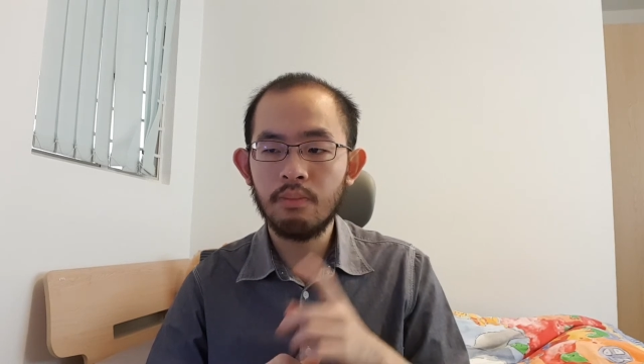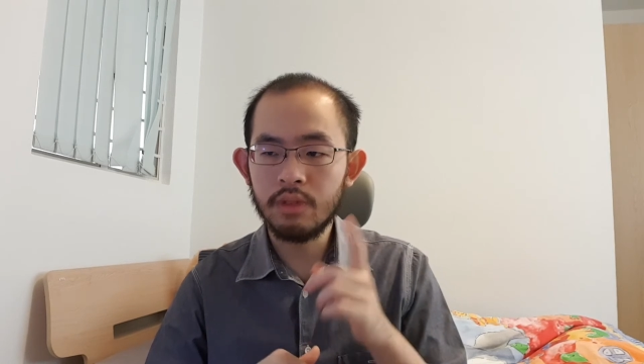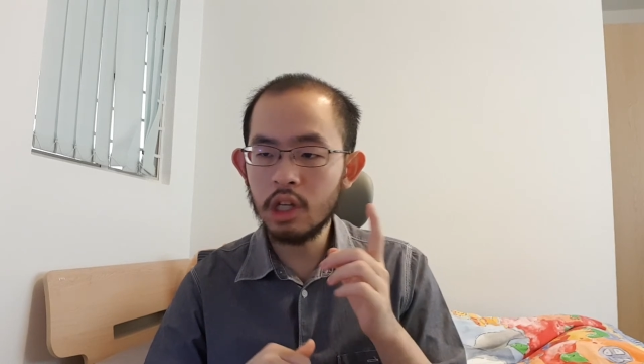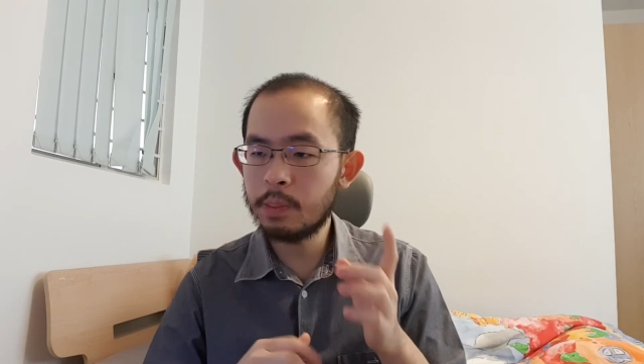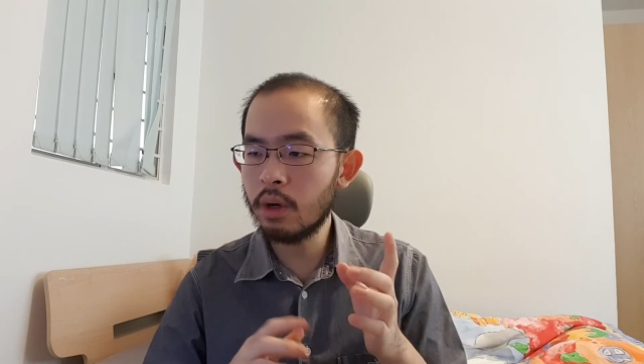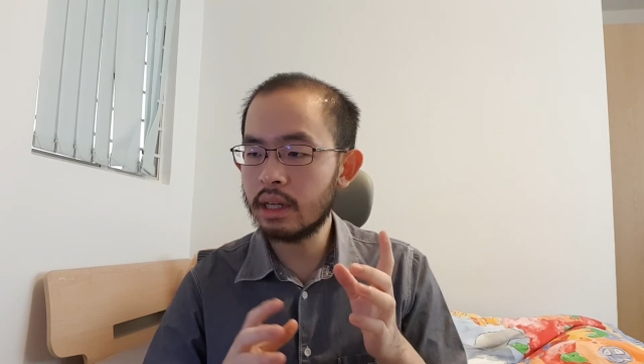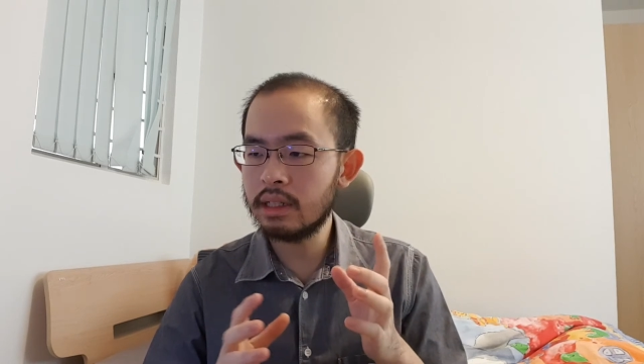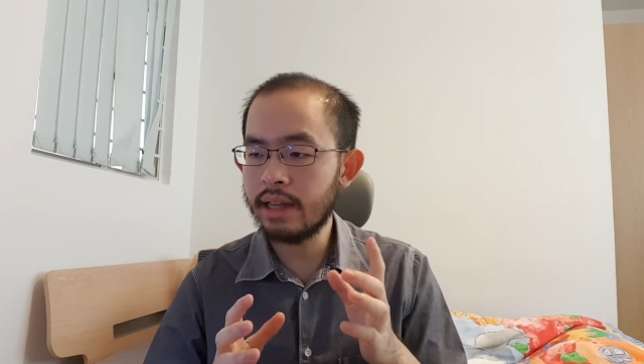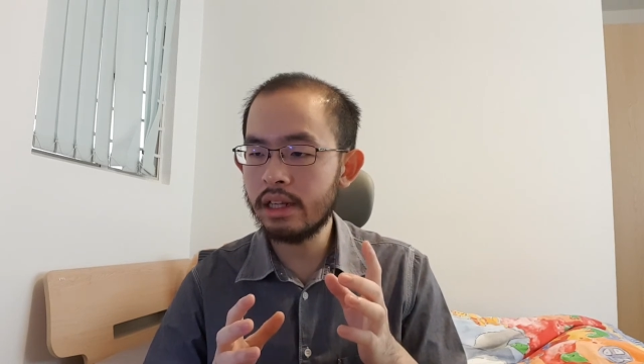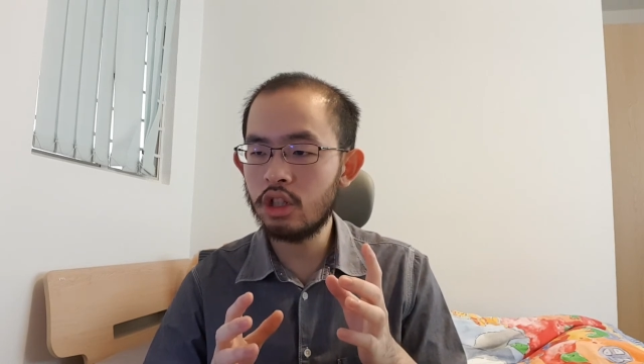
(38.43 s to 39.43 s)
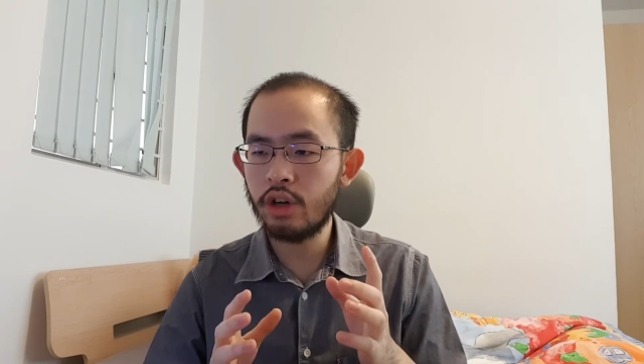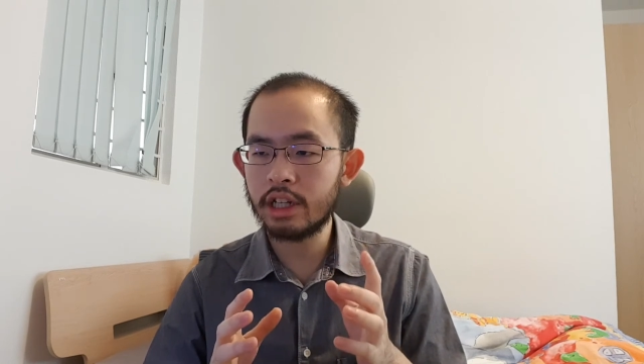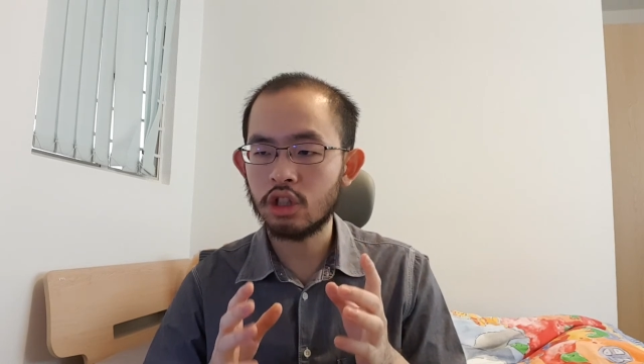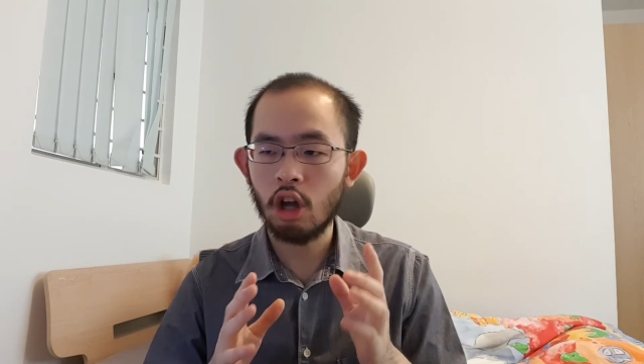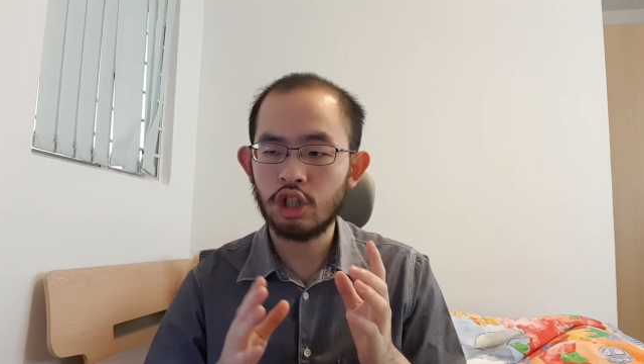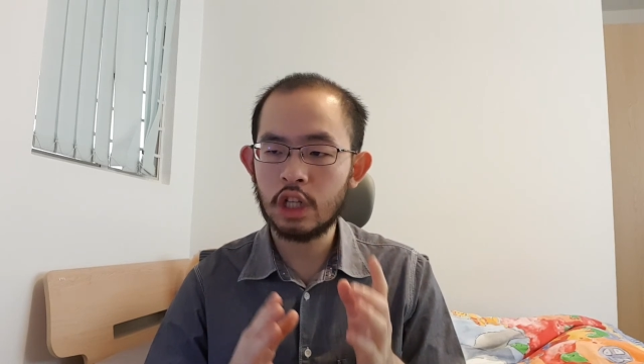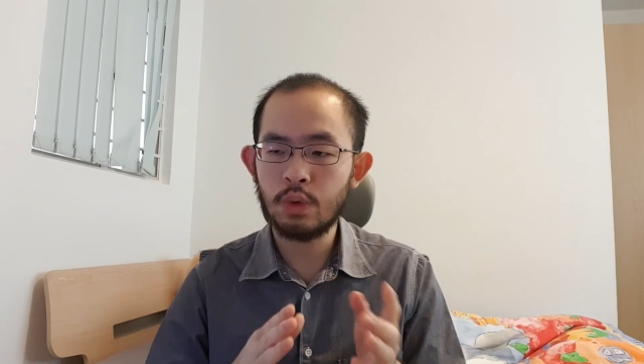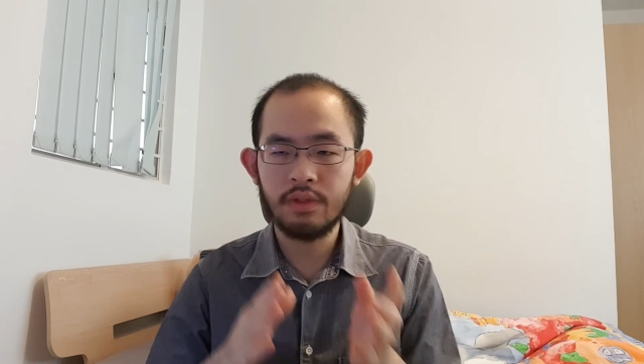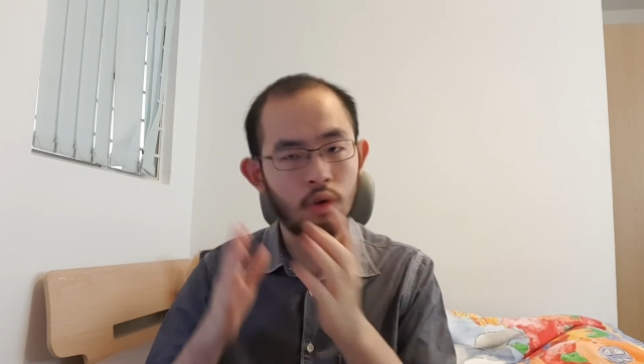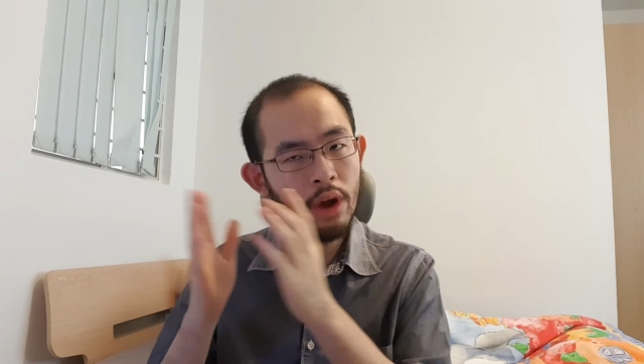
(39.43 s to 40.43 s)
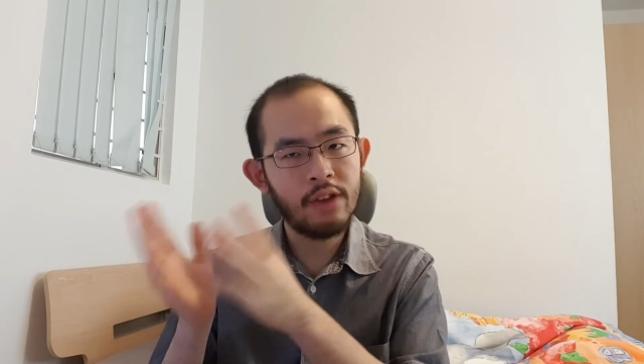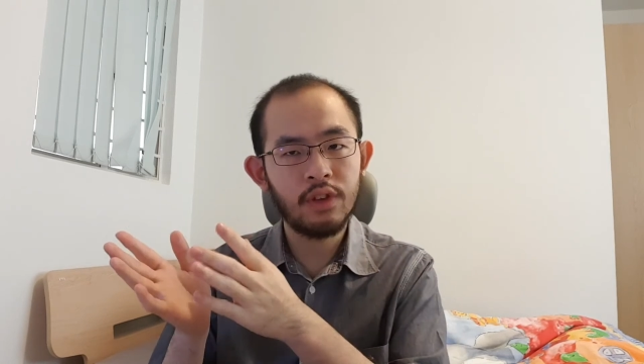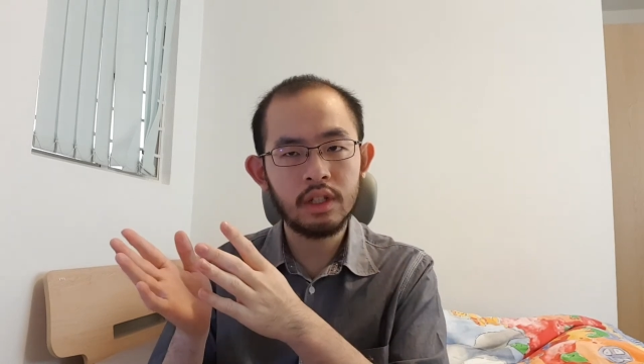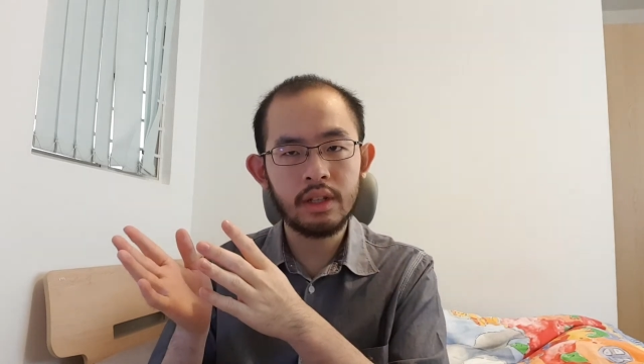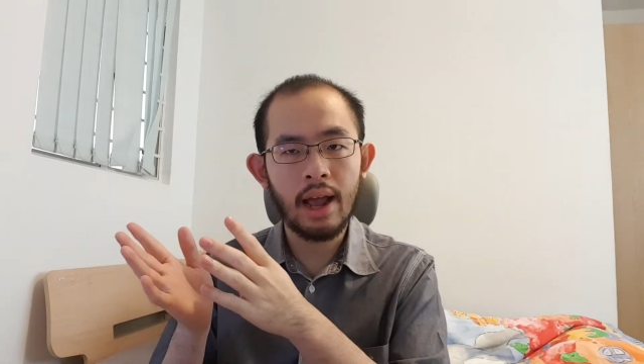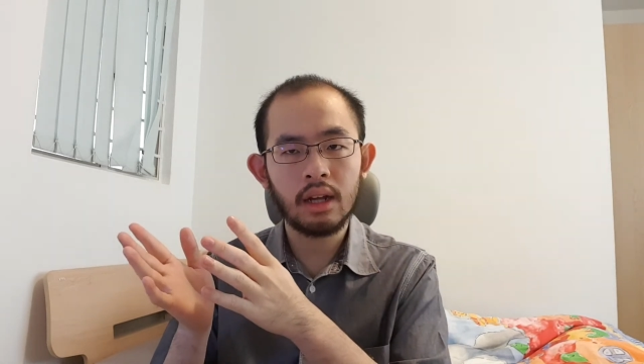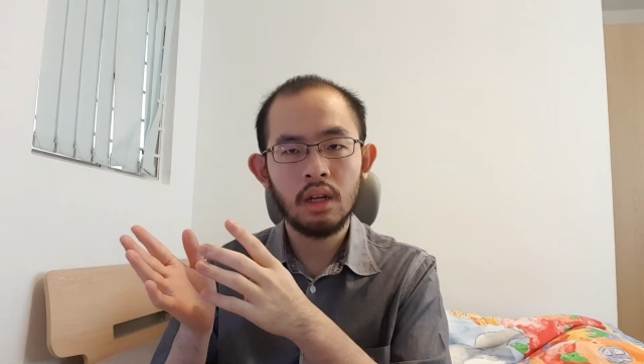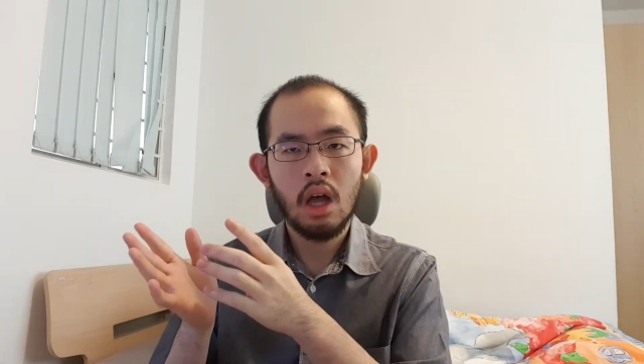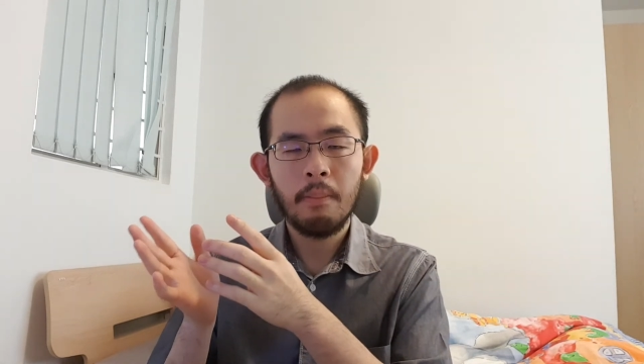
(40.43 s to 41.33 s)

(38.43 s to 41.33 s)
This book contains tricks not just with the Radford stack,